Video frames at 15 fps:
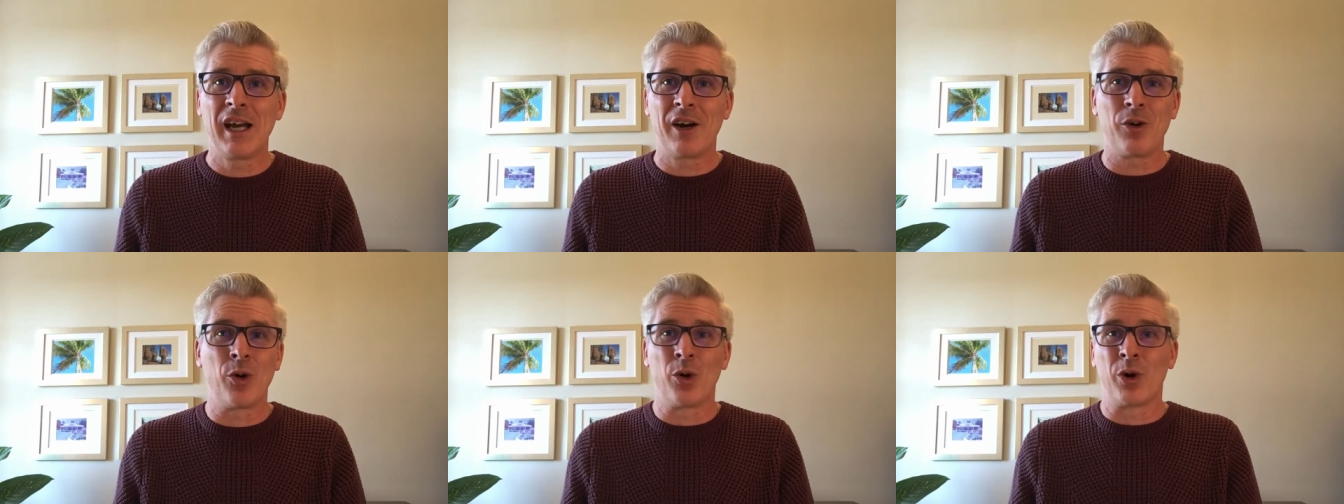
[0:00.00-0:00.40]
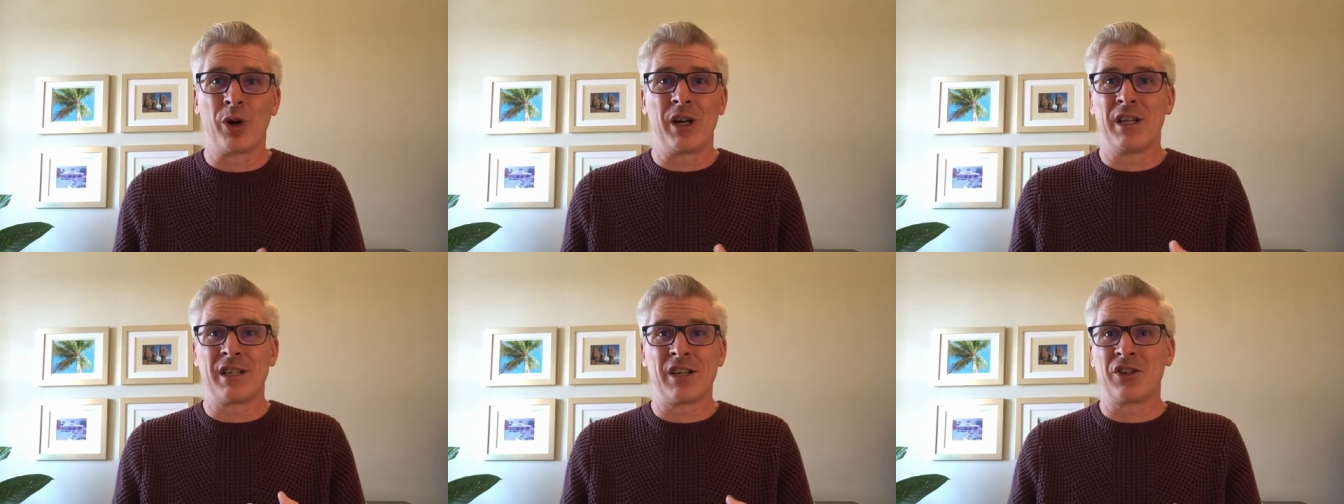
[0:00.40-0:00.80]
Or
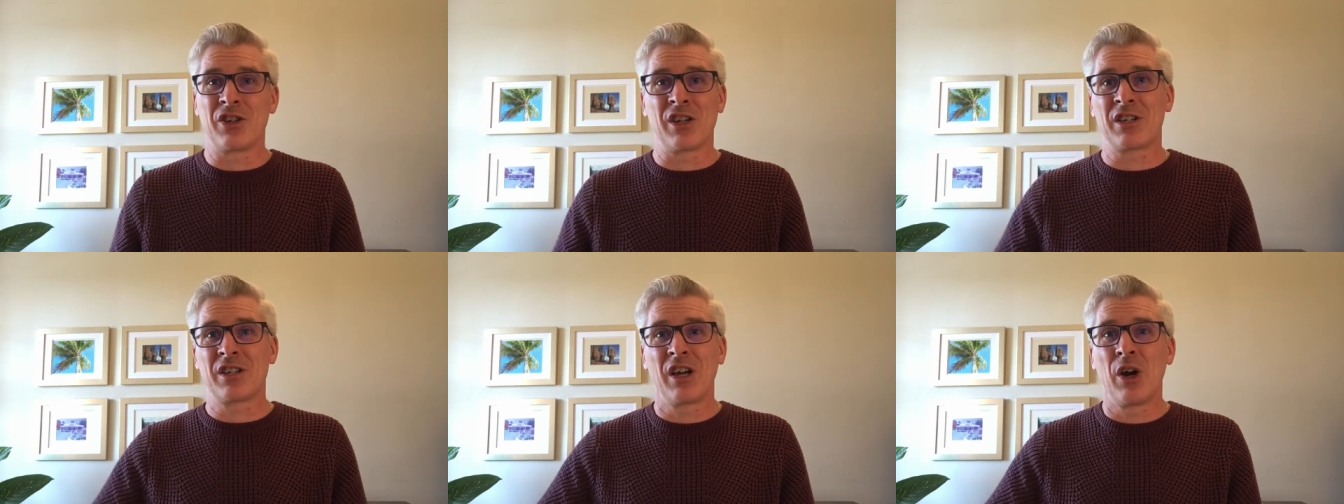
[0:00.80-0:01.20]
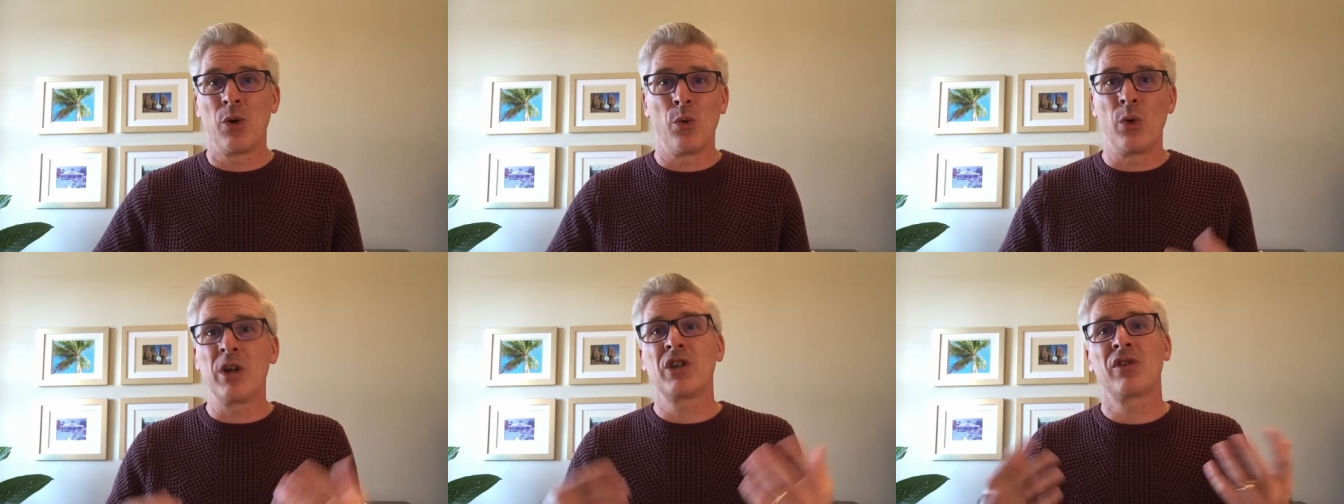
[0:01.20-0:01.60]
is it just
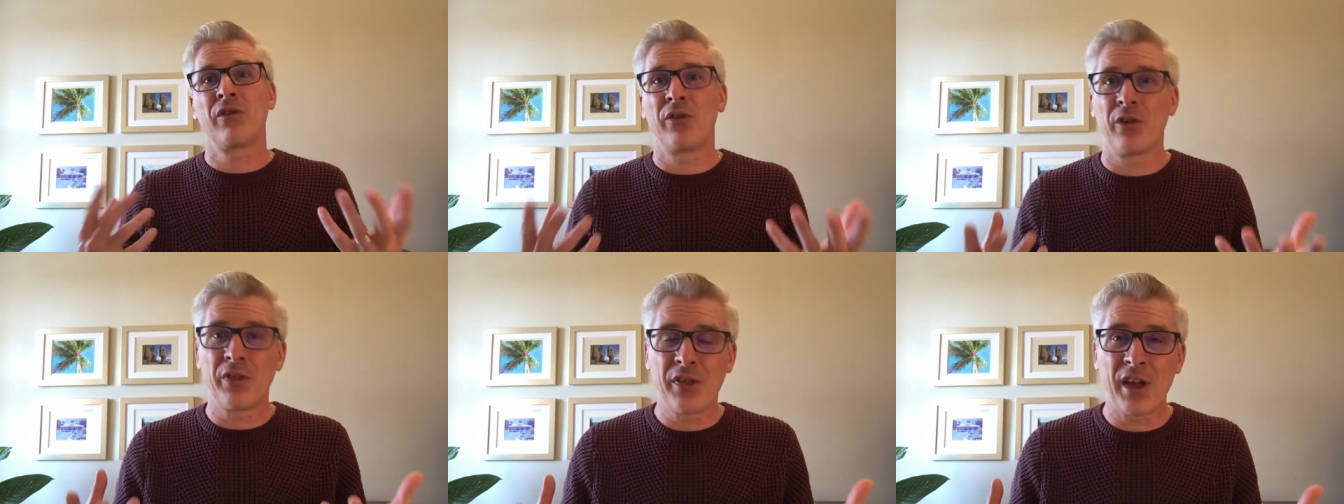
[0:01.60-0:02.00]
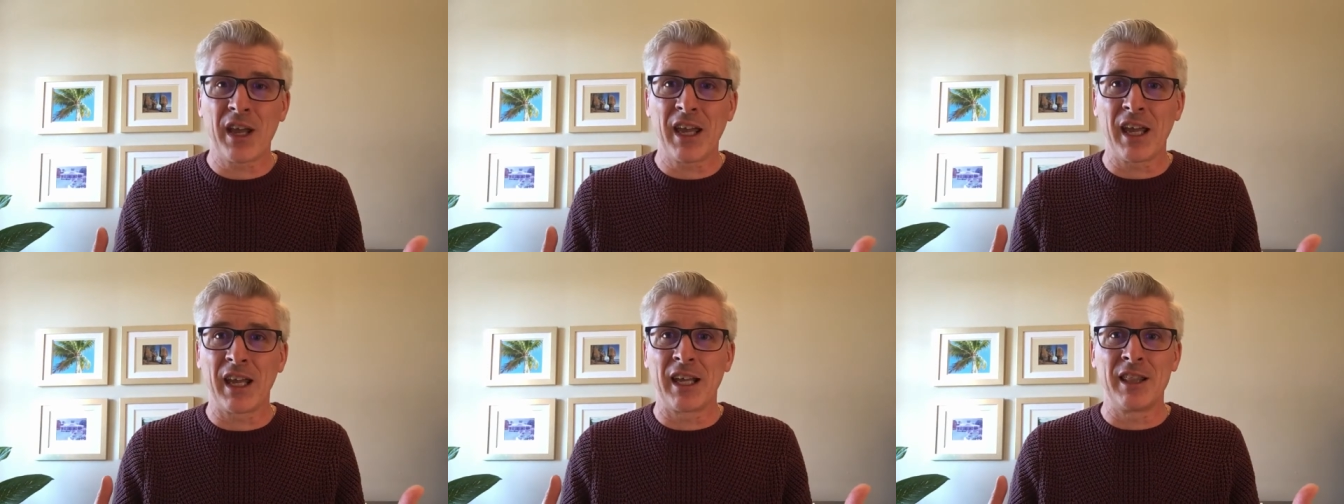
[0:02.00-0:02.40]
wishful thinking